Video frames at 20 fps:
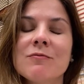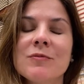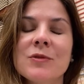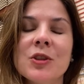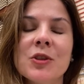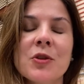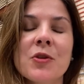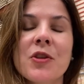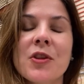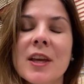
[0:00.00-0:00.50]

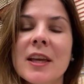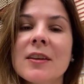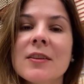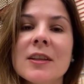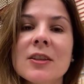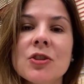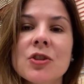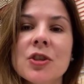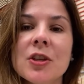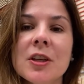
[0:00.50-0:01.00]
your thing
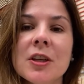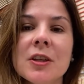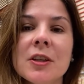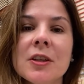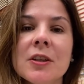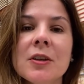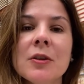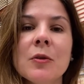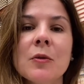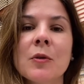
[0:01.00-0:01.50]
this
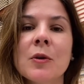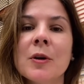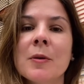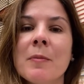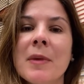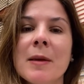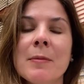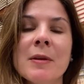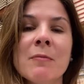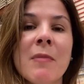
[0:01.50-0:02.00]
year or
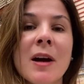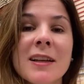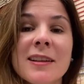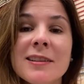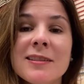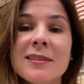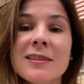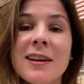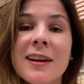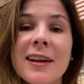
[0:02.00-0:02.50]
maybe
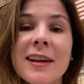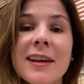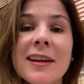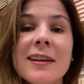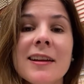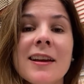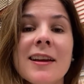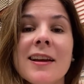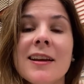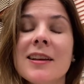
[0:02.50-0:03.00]
money's
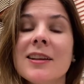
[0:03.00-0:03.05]
tight